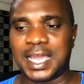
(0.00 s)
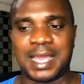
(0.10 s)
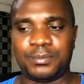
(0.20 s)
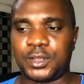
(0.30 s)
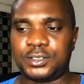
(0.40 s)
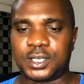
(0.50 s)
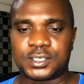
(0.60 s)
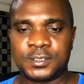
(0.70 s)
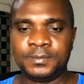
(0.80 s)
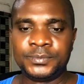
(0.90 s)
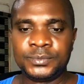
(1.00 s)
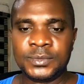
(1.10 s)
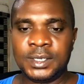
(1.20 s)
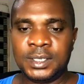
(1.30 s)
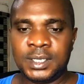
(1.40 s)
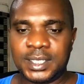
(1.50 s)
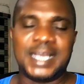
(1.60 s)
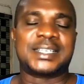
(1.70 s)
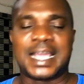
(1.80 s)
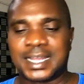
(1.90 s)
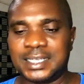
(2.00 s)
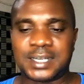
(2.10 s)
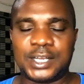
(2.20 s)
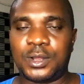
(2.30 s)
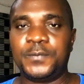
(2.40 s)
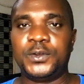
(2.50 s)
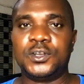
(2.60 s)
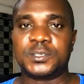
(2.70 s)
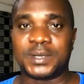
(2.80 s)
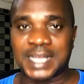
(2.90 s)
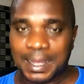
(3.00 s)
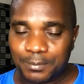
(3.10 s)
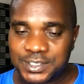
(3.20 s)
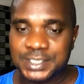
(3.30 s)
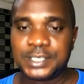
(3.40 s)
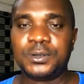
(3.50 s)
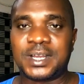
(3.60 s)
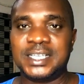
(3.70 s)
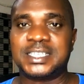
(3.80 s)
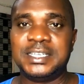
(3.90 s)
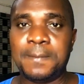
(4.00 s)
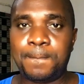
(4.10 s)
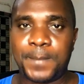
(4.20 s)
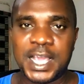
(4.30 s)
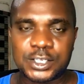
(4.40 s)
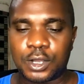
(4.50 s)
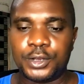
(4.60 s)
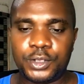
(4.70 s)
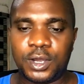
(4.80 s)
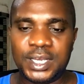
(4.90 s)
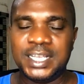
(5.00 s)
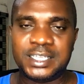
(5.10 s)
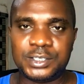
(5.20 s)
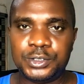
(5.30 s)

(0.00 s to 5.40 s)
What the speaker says: I'm not just... Yes, I create random videos, but I'm still creating based on your need.